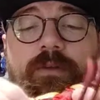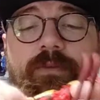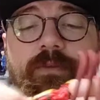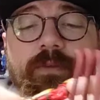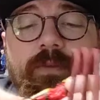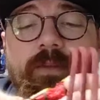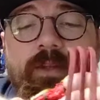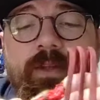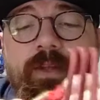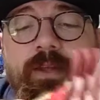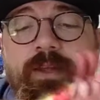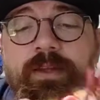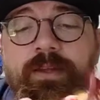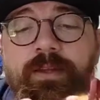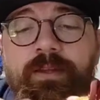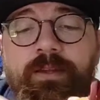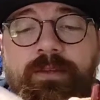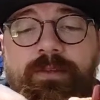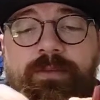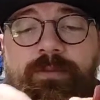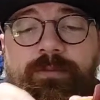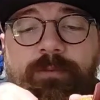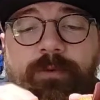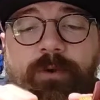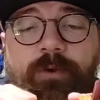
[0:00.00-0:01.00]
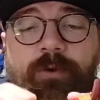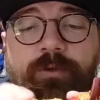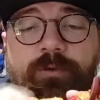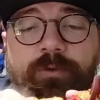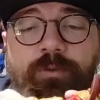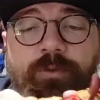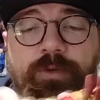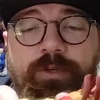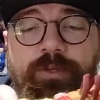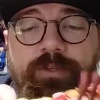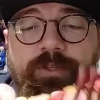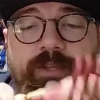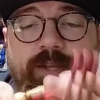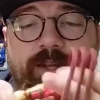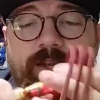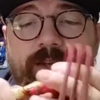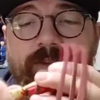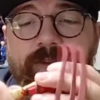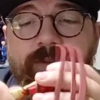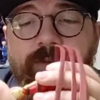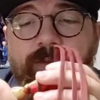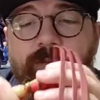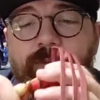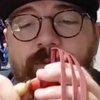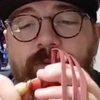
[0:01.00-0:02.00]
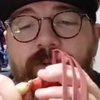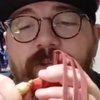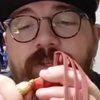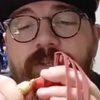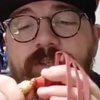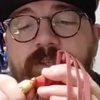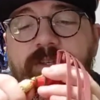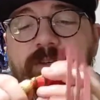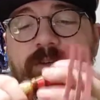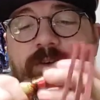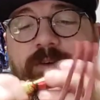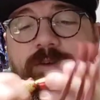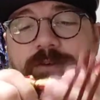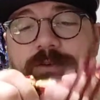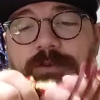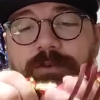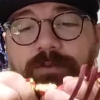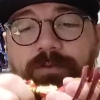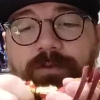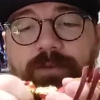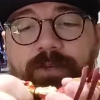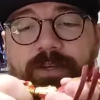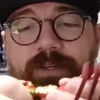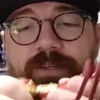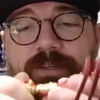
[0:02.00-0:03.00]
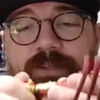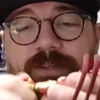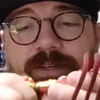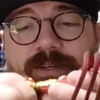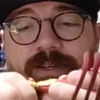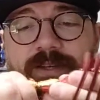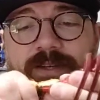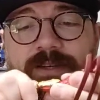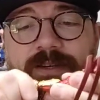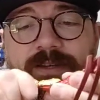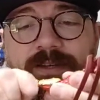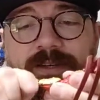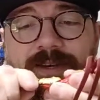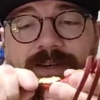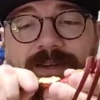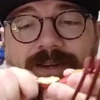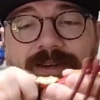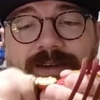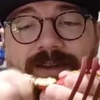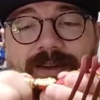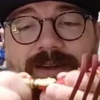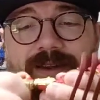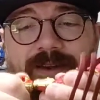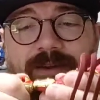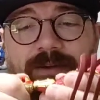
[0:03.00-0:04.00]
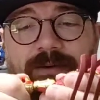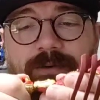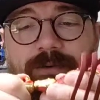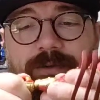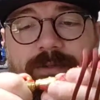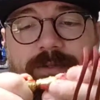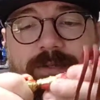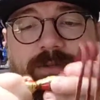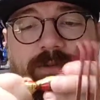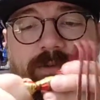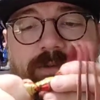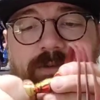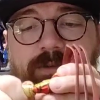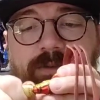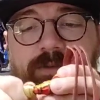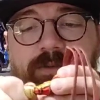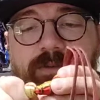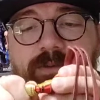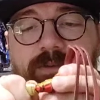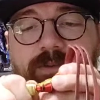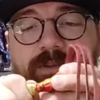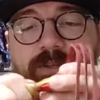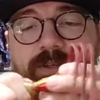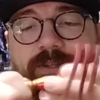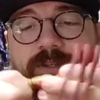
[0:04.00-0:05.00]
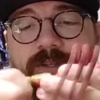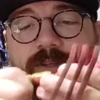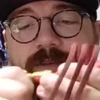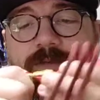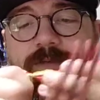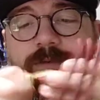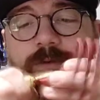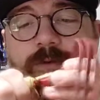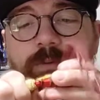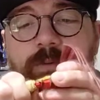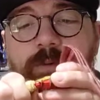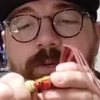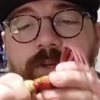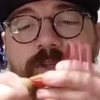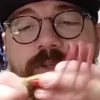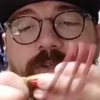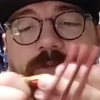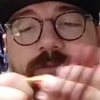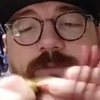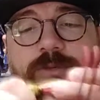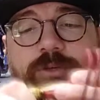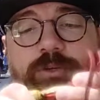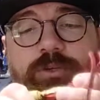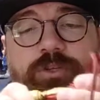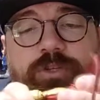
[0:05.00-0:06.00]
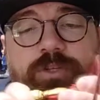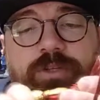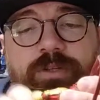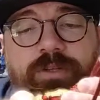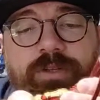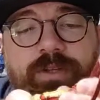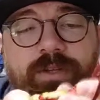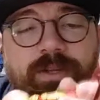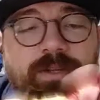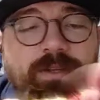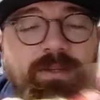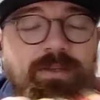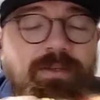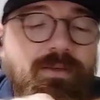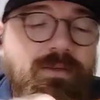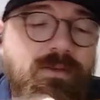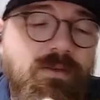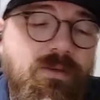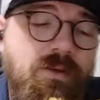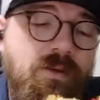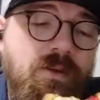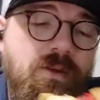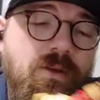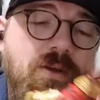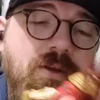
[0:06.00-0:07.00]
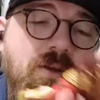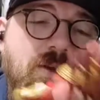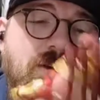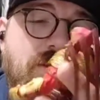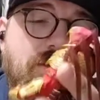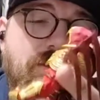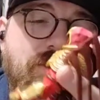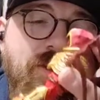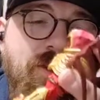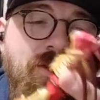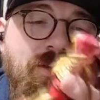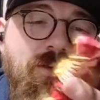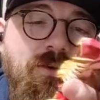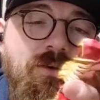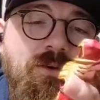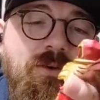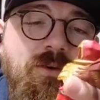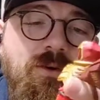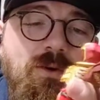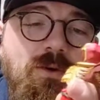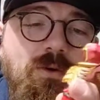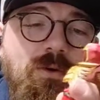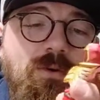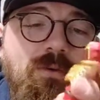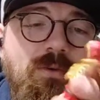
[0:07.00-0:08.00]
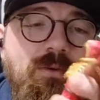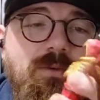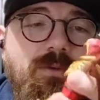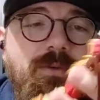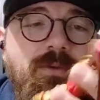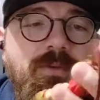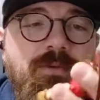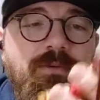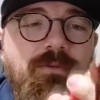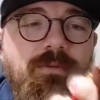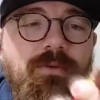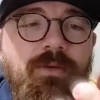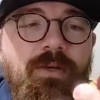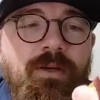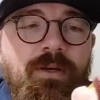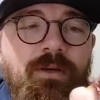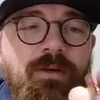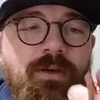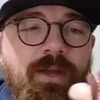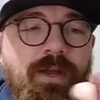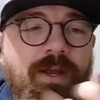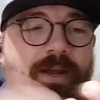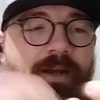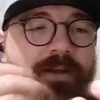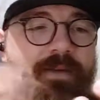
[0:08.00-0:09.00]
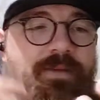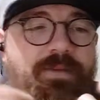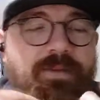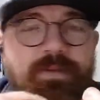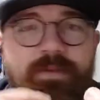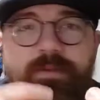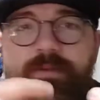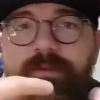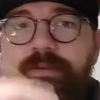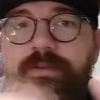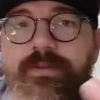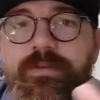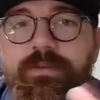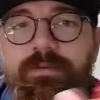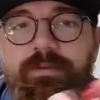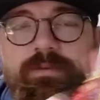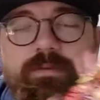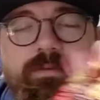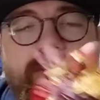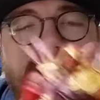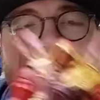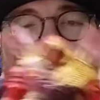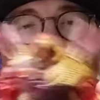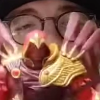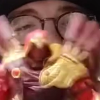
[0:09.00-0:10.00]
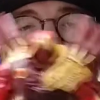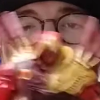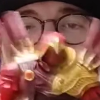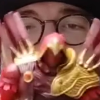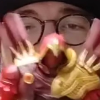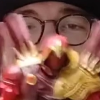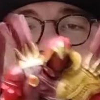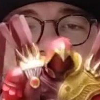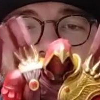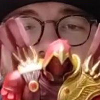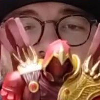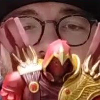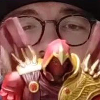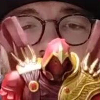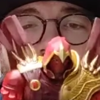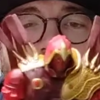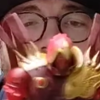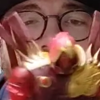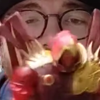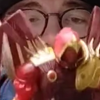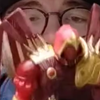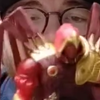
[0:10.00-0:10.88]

The hands both twist at the wrist and also flex in and out. So it does have full range of motion in the hand. The gold accents on this figure